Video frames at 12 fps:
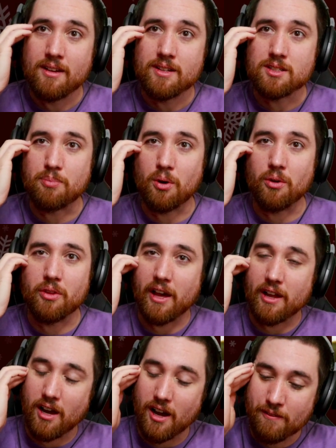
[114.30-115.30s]
to pull that
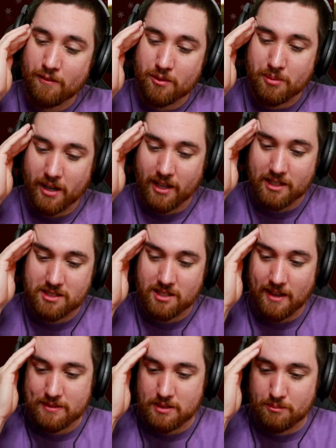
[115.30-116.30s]
off. But I guess they
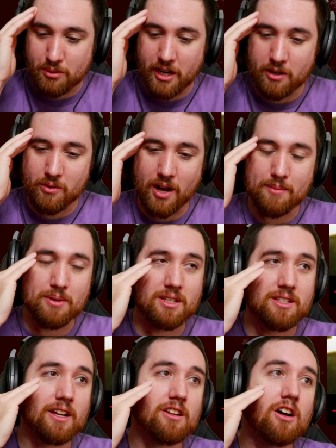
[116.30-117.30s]
have some brain wiping
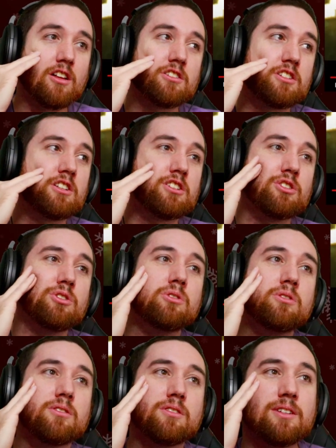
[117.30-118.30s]
technology too
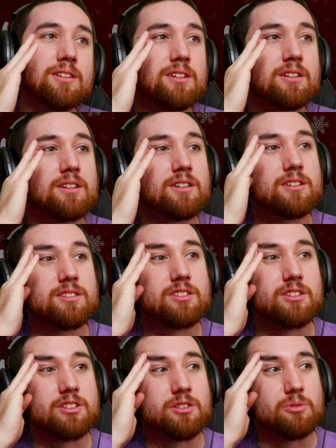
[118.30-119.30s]

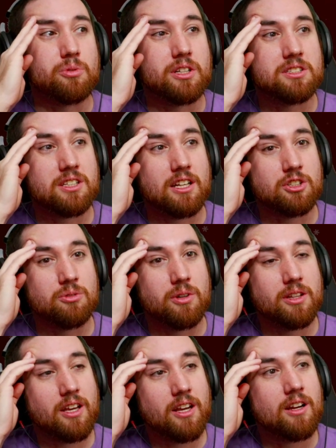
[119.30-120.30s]
to reset you
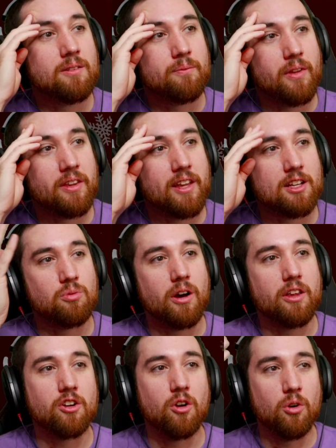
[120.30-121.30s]
in there. And that's why
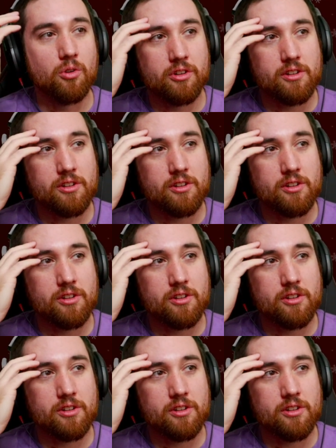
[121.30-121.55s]
they're older